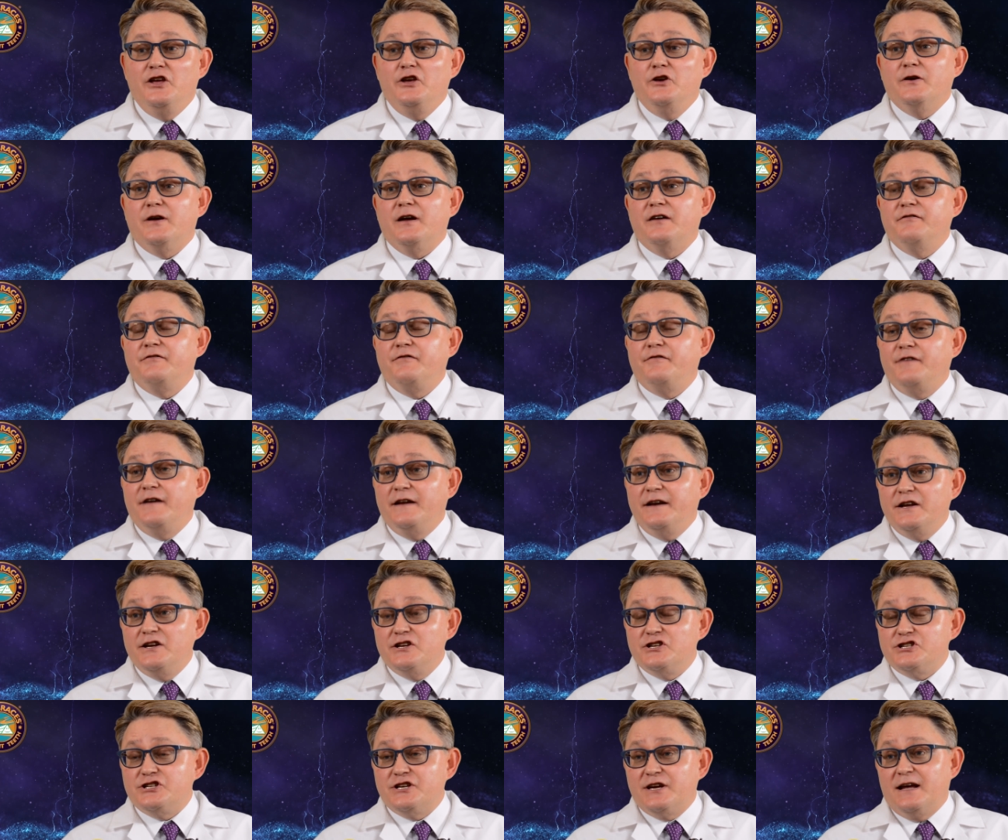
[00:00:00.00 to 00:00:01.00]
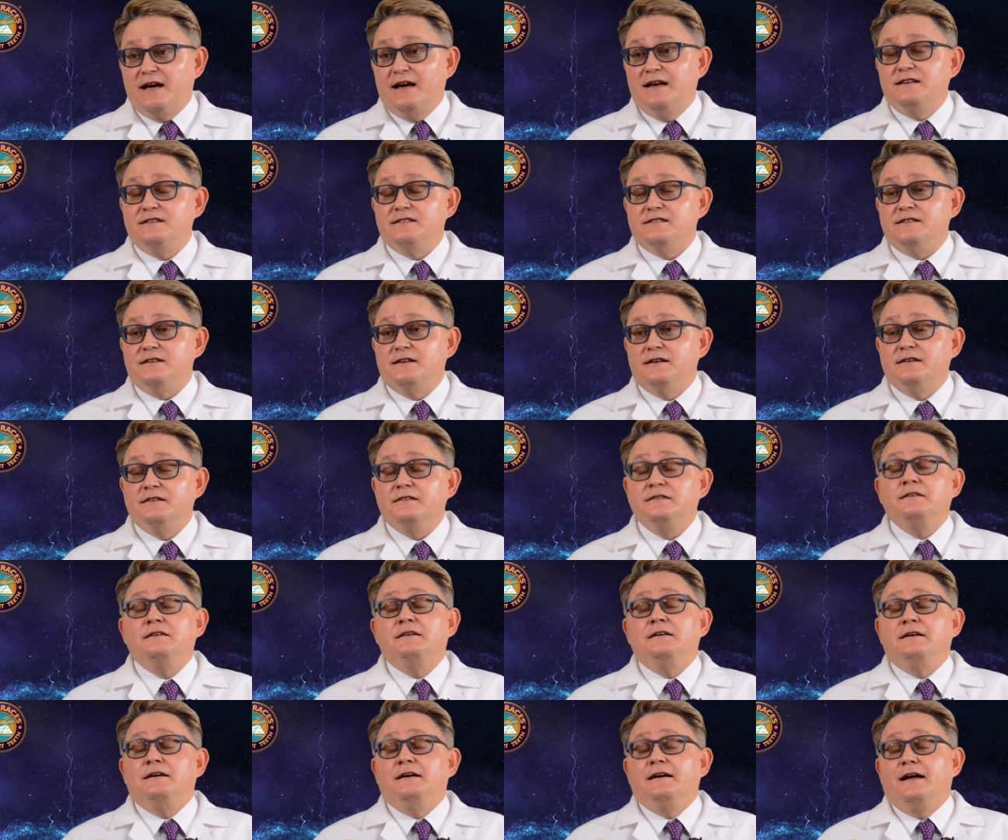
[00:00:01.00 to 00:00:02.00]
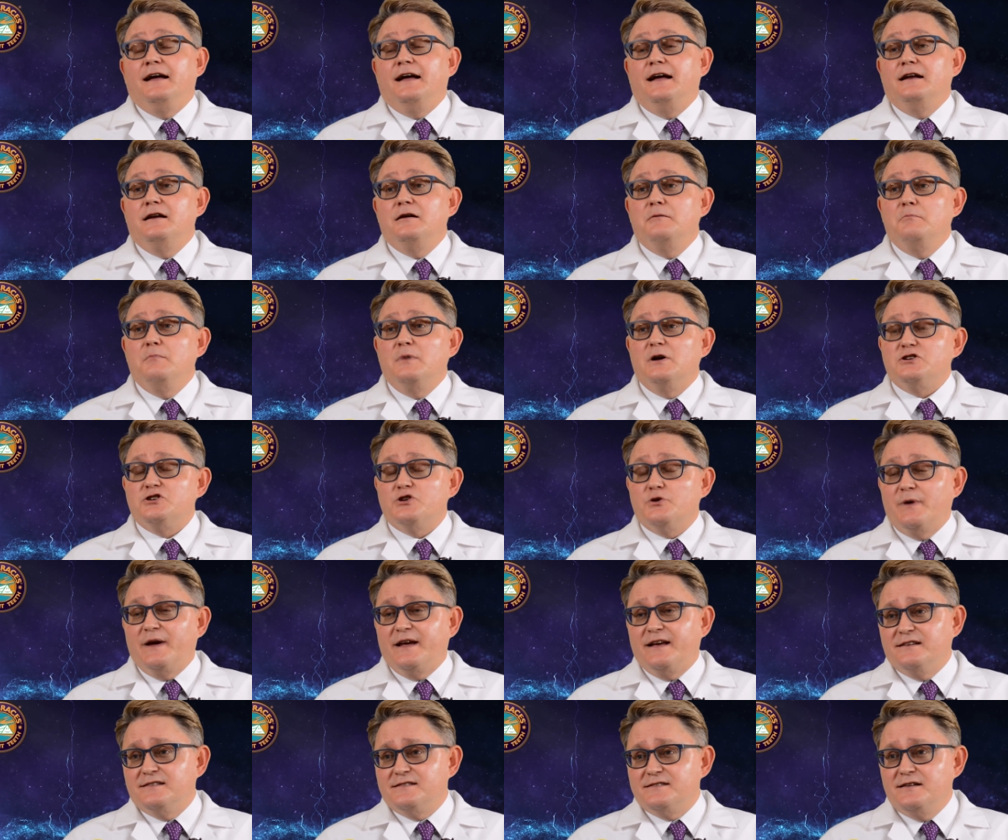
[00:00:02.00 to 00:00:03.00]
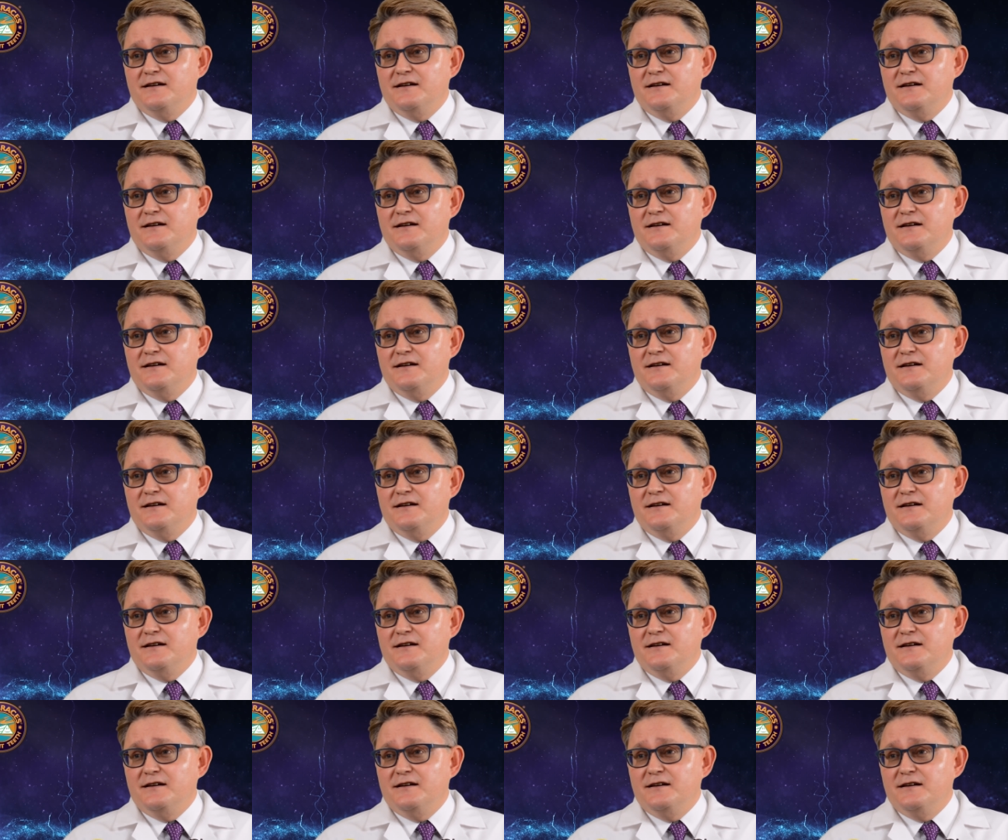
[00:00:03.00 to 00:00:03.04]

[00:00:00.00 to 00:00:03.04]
You can finish CASA in a much quicker